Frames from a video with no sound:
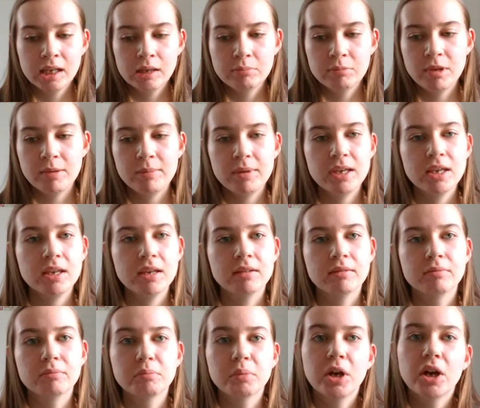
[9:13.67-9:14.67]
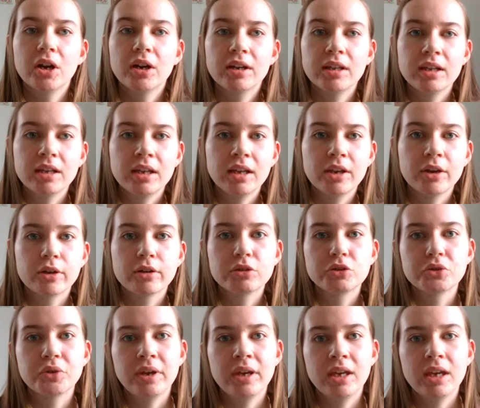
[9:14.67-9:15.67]
Maybe partying or
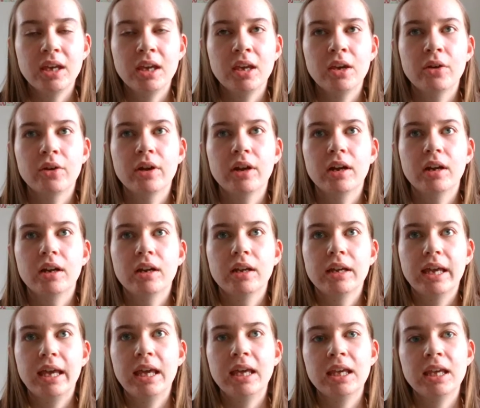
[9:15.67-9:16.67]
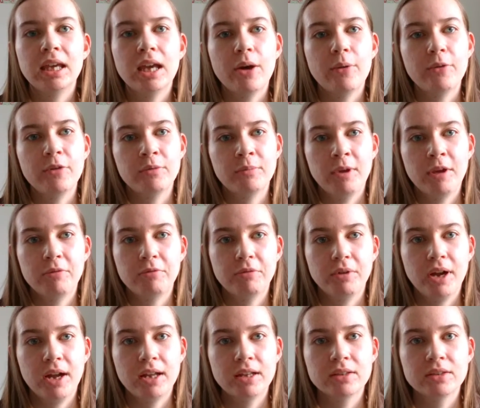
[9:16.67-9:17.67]
drinking or hanging out with my
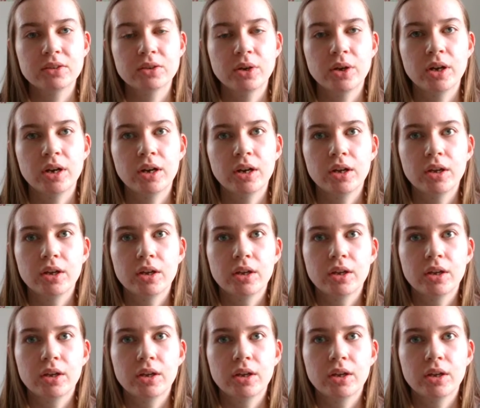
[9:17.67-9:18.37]
friends or,